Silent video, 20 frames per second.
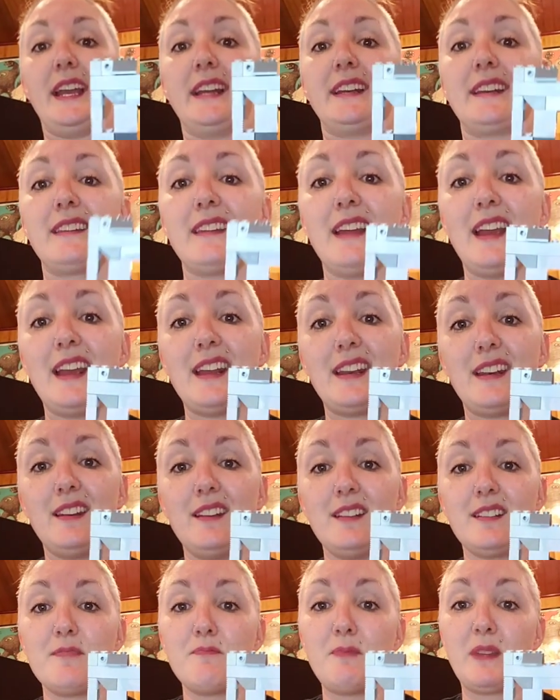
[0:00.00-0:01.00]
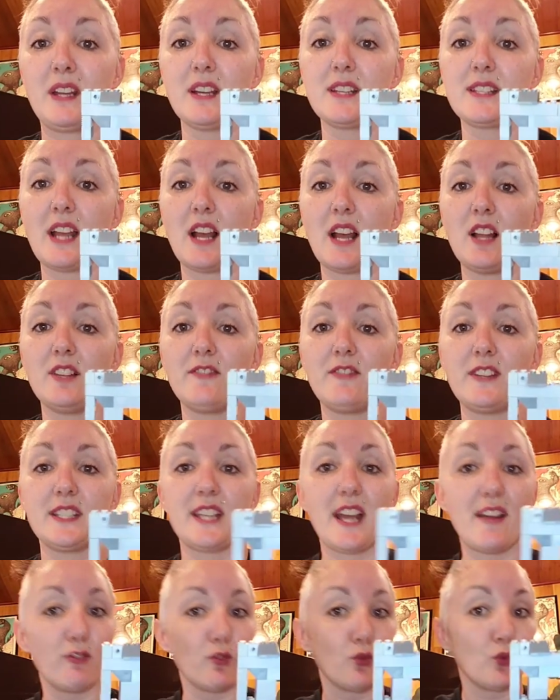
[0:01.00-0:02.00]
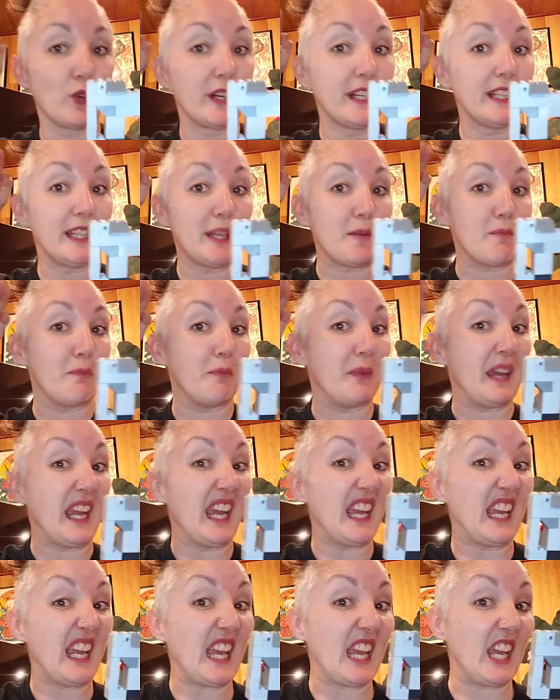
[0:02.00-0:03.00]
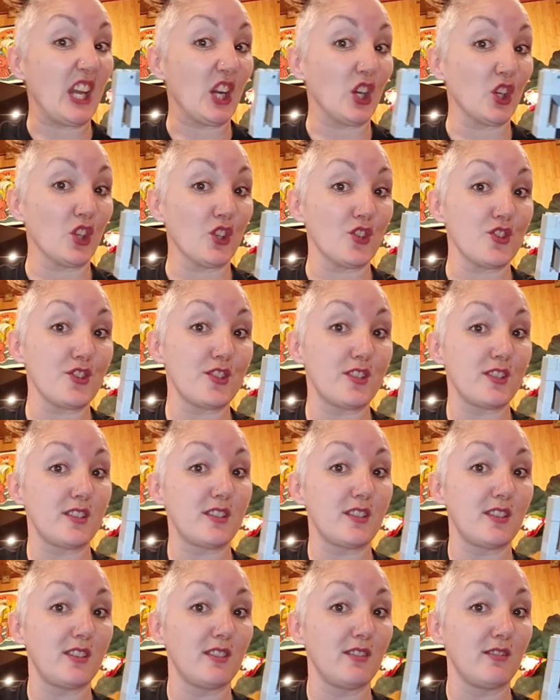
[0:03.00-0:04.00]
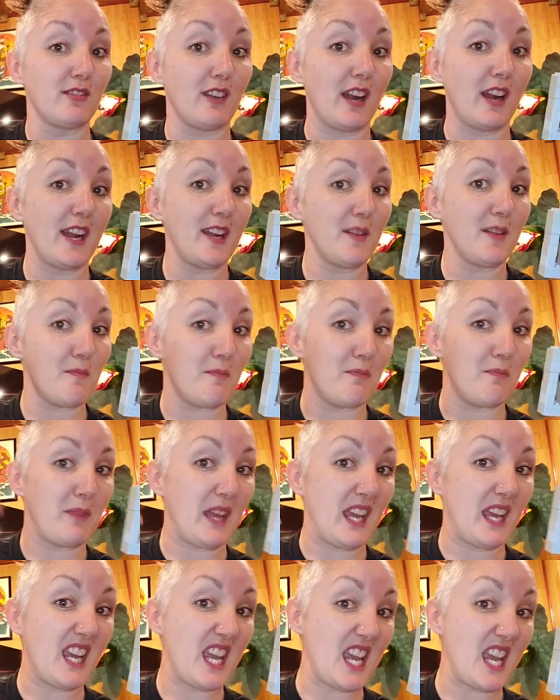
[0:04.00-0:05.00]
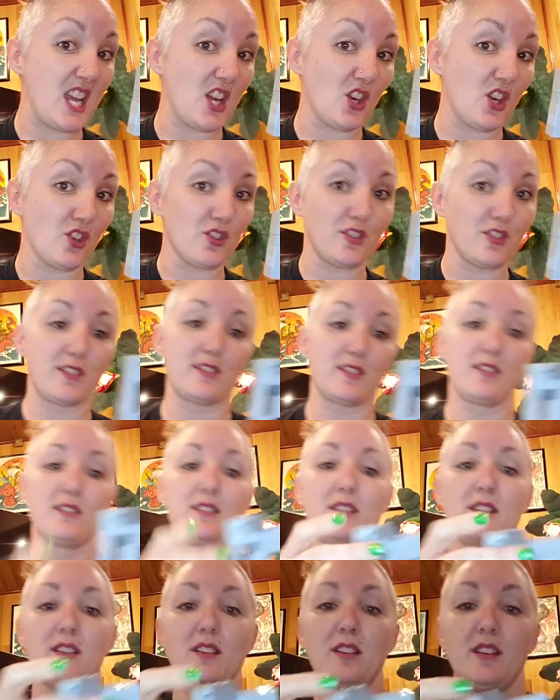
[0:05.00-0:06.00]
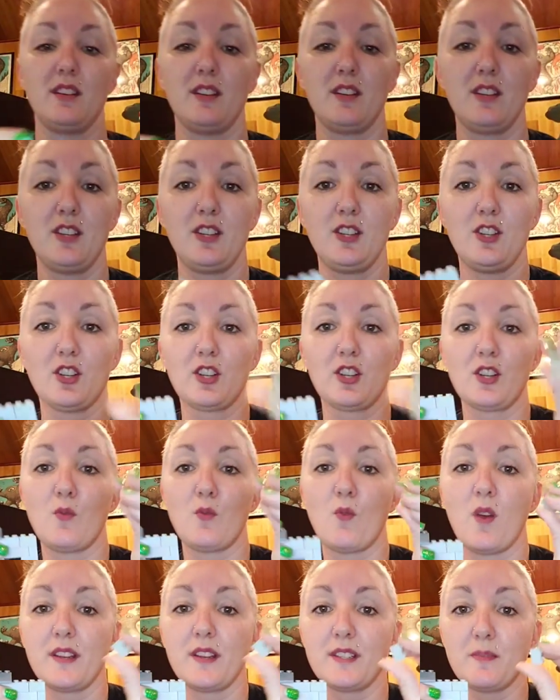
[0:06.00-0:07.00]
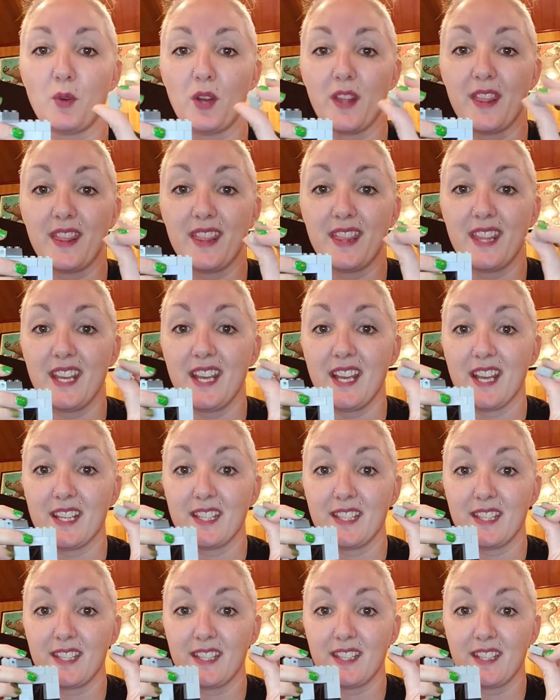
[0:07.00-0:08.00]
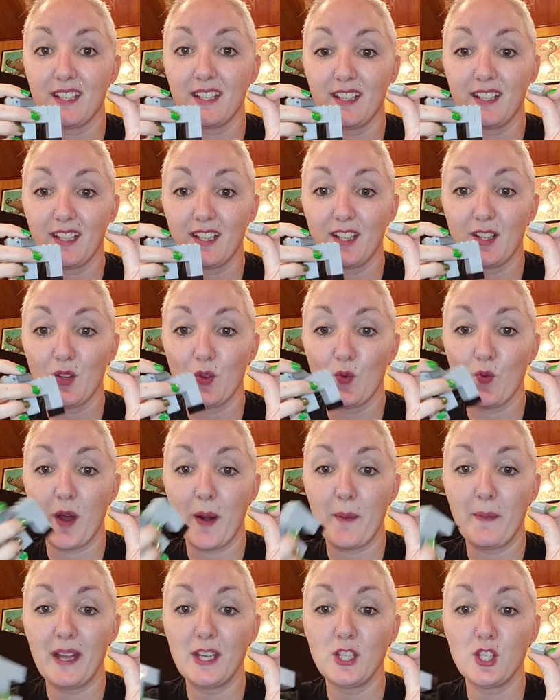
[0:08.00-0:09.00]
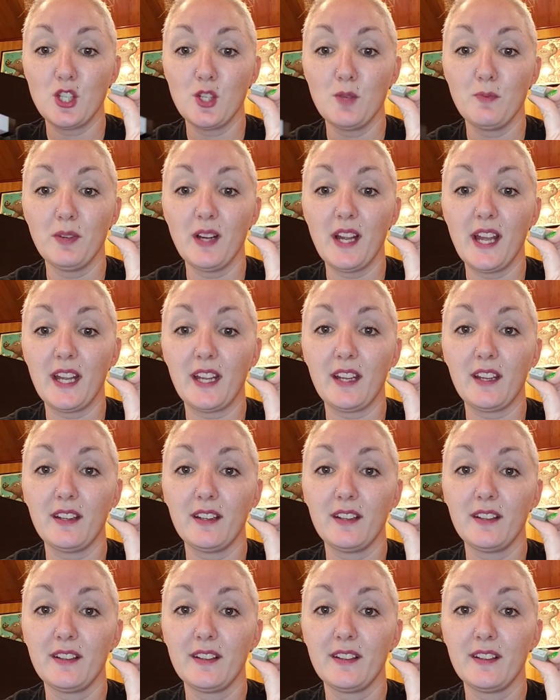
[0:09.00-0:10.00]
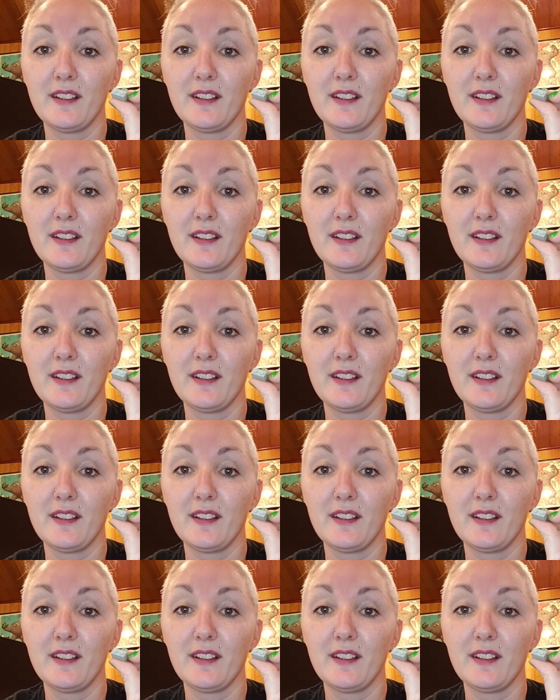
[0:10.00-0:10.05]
And then, because elephants have really big ears, right? Big ears. You're going to want to put this 1x2 brick